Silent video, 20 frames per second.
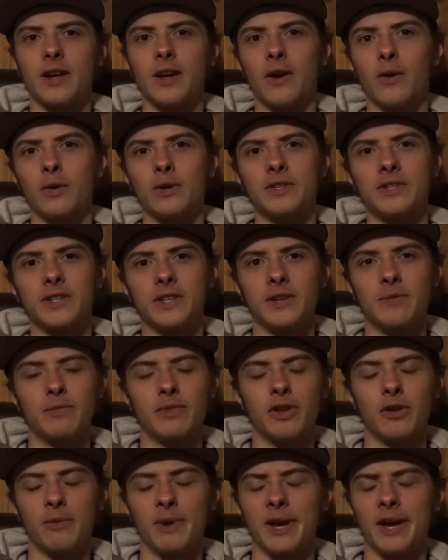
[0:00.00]
I always seen it
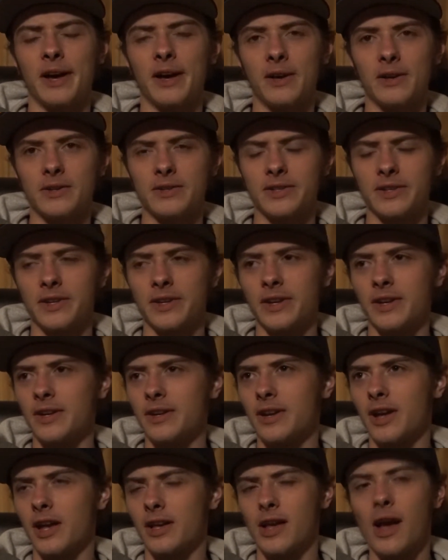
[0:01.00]
below my house,
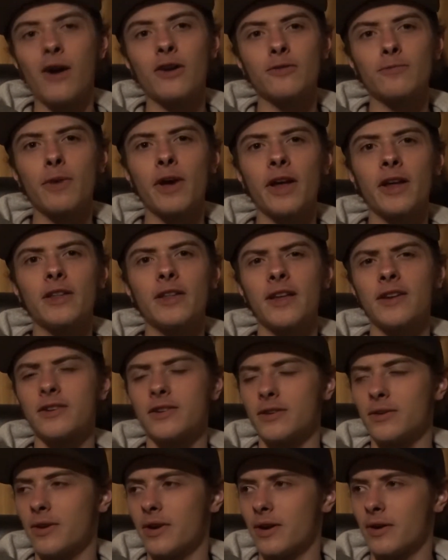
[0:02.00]
and I was paying
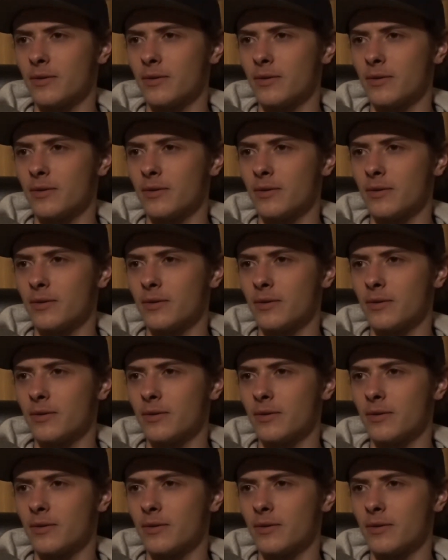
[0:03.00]
attention to it.